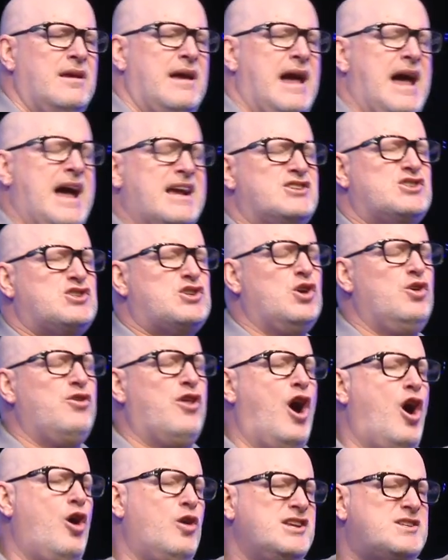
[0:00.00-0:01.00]
Acts 2, the
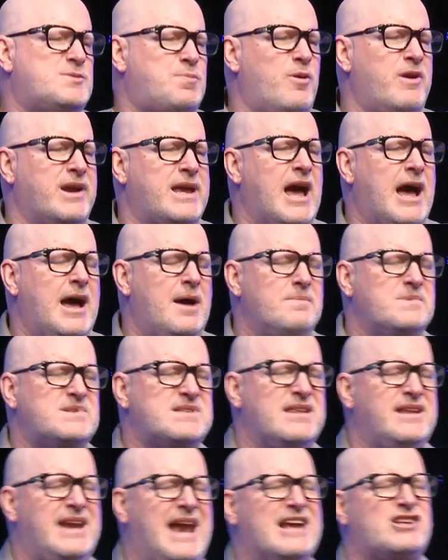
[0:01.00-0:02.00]
Holy Spirit comes,
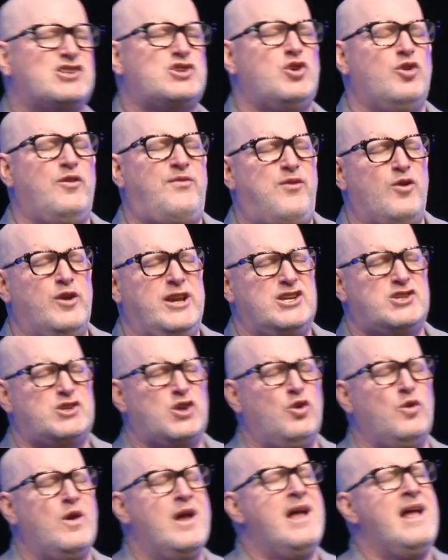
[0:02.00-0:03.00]
and in Acts
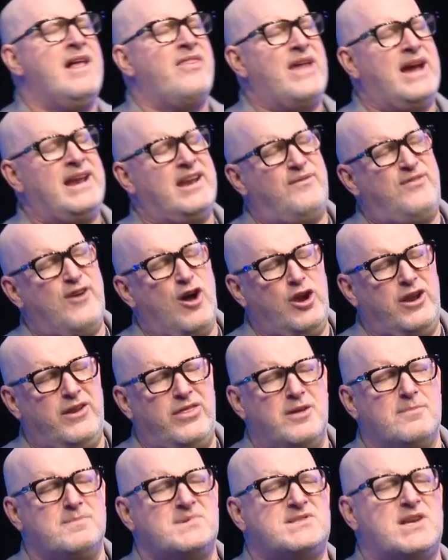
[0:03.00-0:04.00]
2:42, they devoted
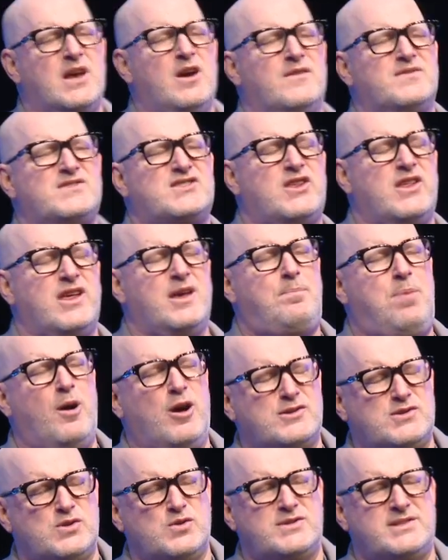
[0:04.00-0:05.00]
themselves to the
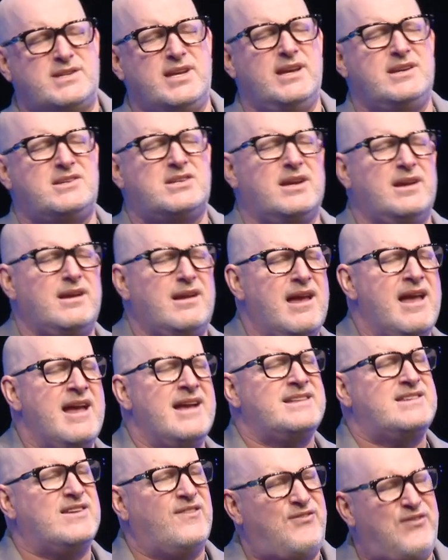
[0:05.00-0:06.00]
apostles' teaching,
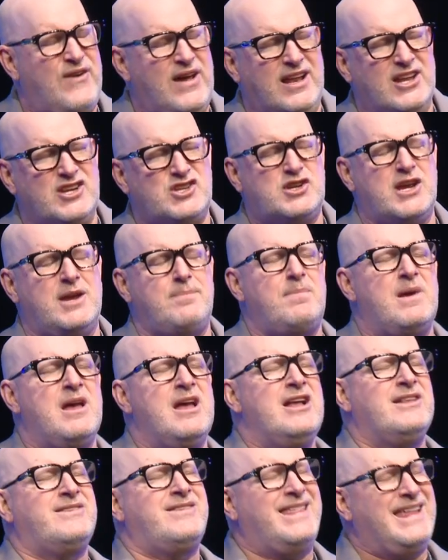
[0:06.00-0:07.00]
to fellowship,
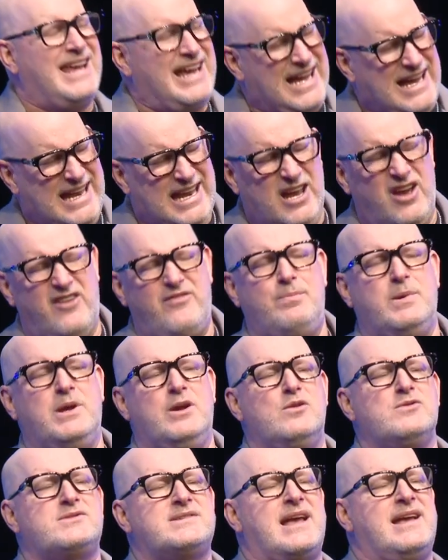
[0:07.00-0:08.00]
to the eating of
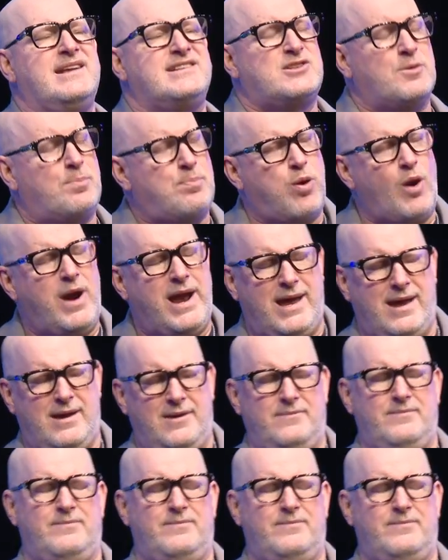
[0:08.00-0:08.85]
meals, and to prayer.